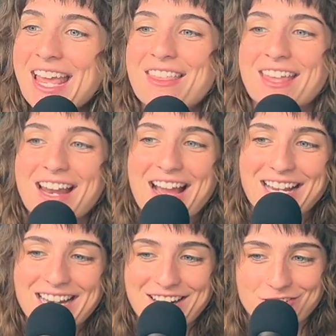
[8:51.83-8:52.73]
then I
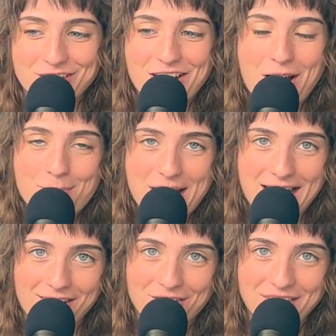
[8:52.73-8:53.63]
can actually cut
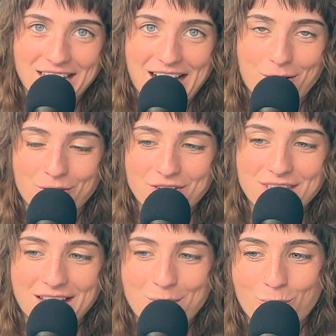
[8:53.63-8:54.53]
back on the hours
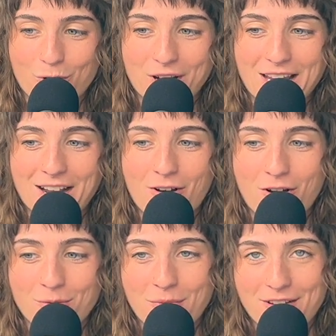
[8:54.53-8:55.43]
that I'm working
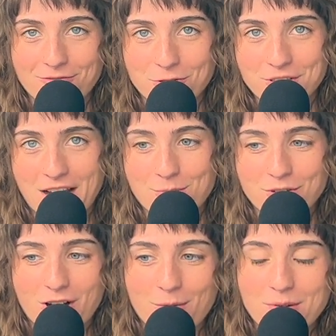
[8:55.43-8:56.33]
on my full-time
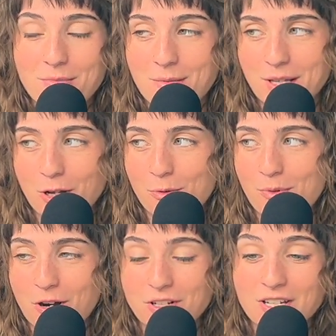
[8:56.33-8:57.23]
job and maybe go
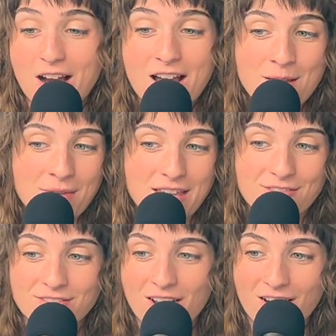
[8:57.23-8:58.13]
part-time,
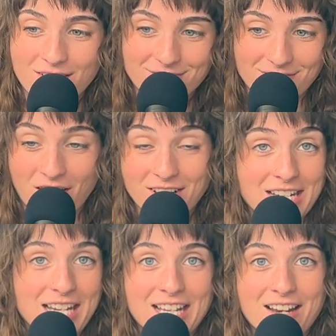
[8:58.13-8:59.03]
if not
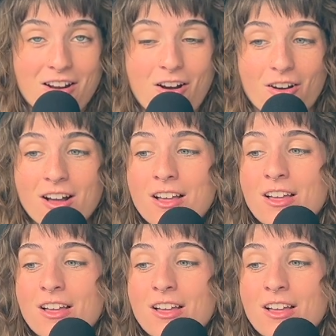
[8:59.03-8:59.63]
needing it at all.